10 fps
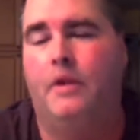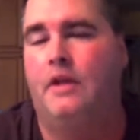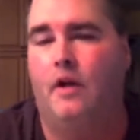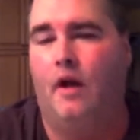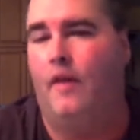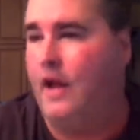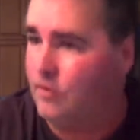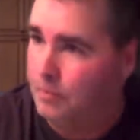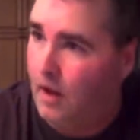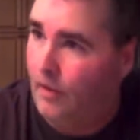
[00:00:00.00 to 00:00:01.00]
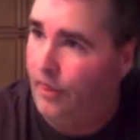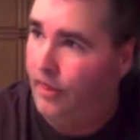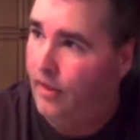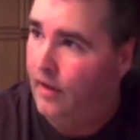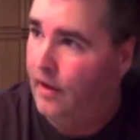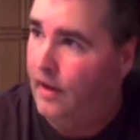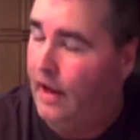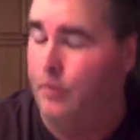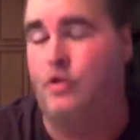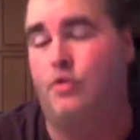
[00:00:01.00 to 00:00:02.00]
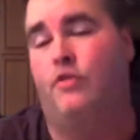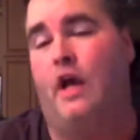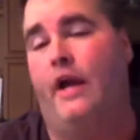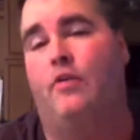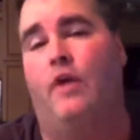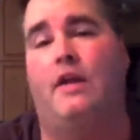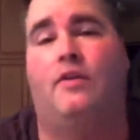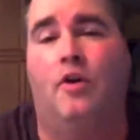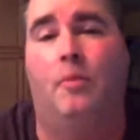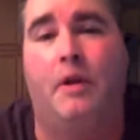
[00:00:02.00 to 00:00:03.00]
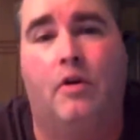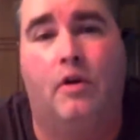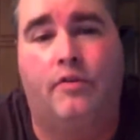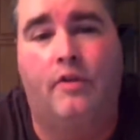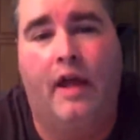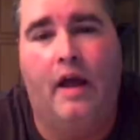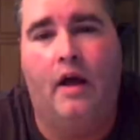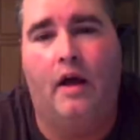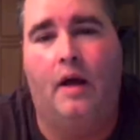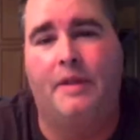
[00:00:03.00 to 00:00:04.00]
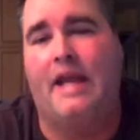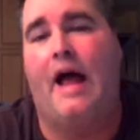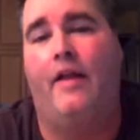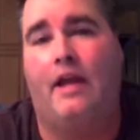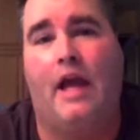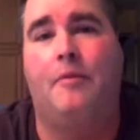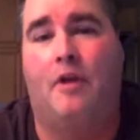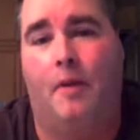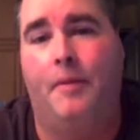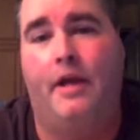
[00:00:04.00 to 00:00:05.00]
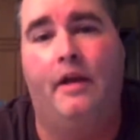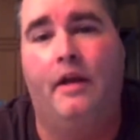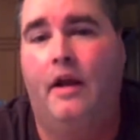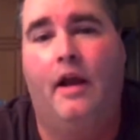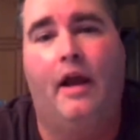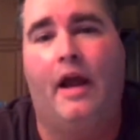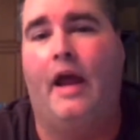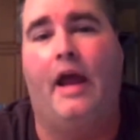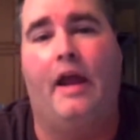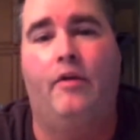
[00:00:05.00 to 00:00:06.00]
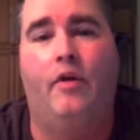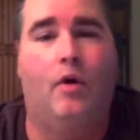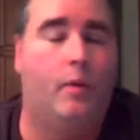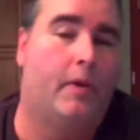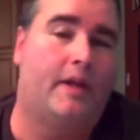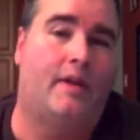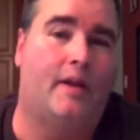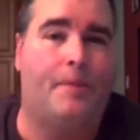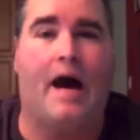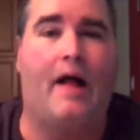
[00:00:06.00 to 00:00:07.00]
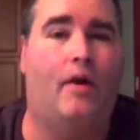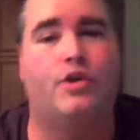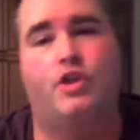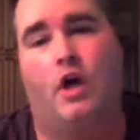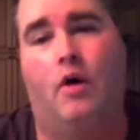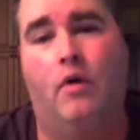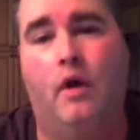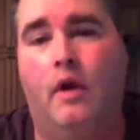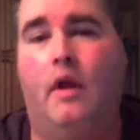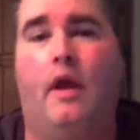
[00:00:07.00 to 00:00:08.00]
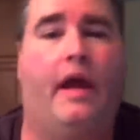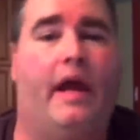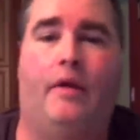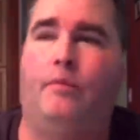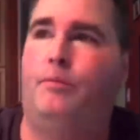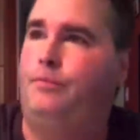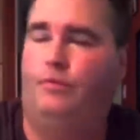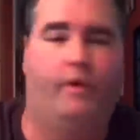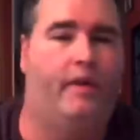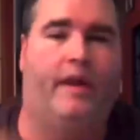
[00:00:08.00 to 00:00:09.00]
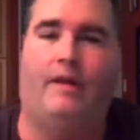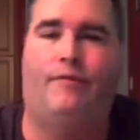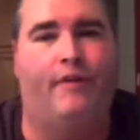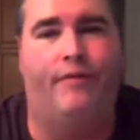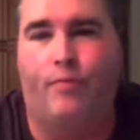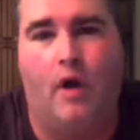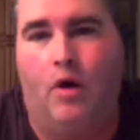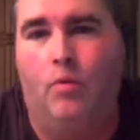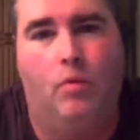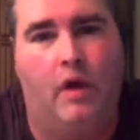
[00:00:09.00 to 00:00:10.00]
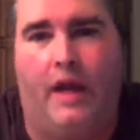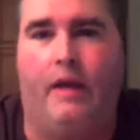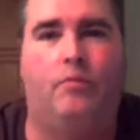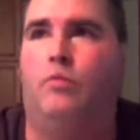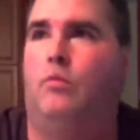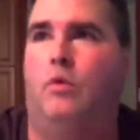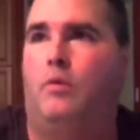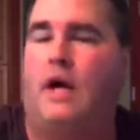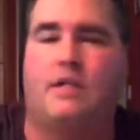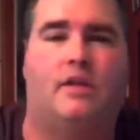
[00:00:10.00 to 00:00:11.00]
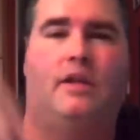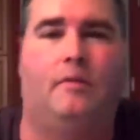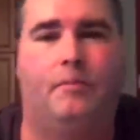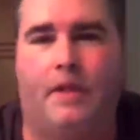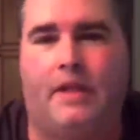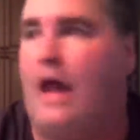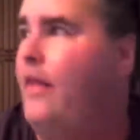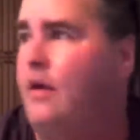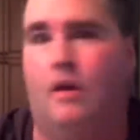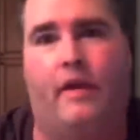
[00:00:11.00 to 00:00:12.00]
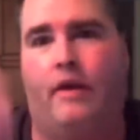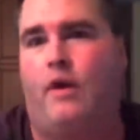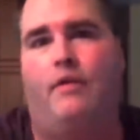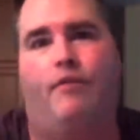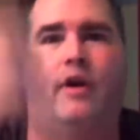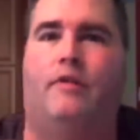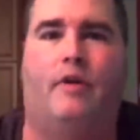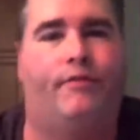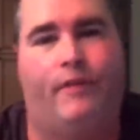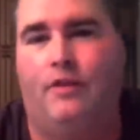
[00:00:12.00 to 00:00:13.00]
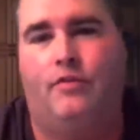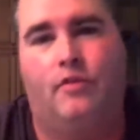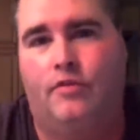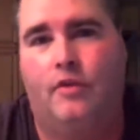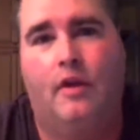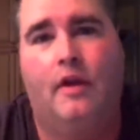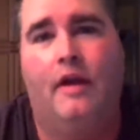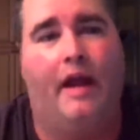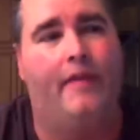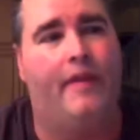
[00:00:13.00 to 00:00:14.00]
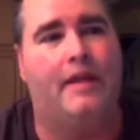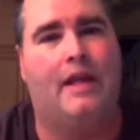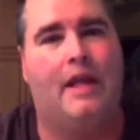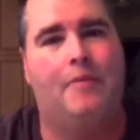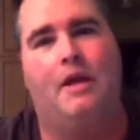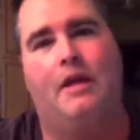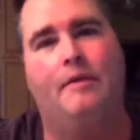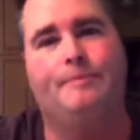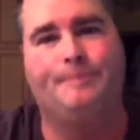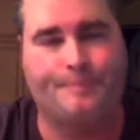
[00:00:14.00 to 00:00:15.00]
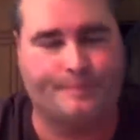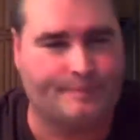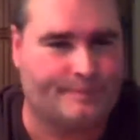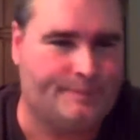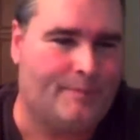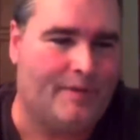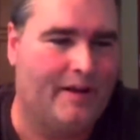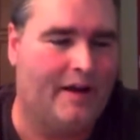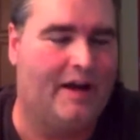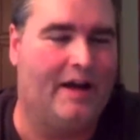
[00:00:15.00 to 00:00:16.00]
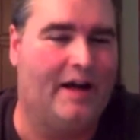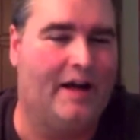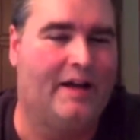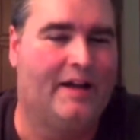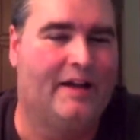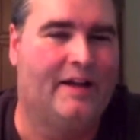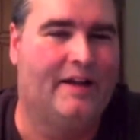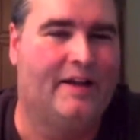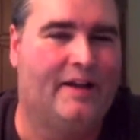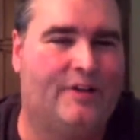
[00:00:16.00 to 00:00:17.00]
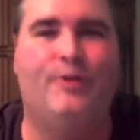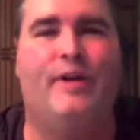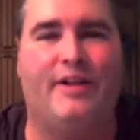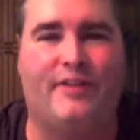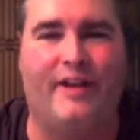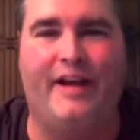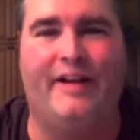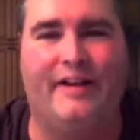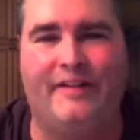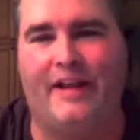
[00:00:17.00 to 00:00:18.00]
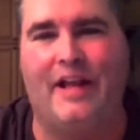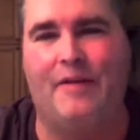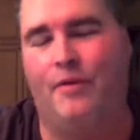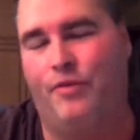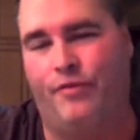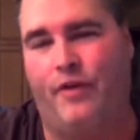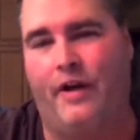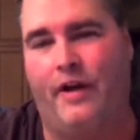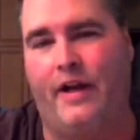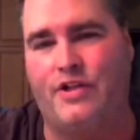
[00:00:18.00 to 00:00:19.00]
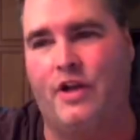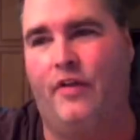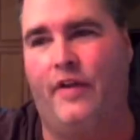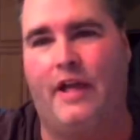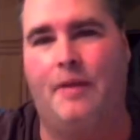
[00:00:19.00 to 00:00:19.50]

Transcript: And we did our last month, and which was kind of great too, because Metallica had come in, and we went to the Apollo show, and we're like fifth row, and we're watching the Metallica like right in front of our faces. And then they came in 2 days later. They came, it was a Friday night show.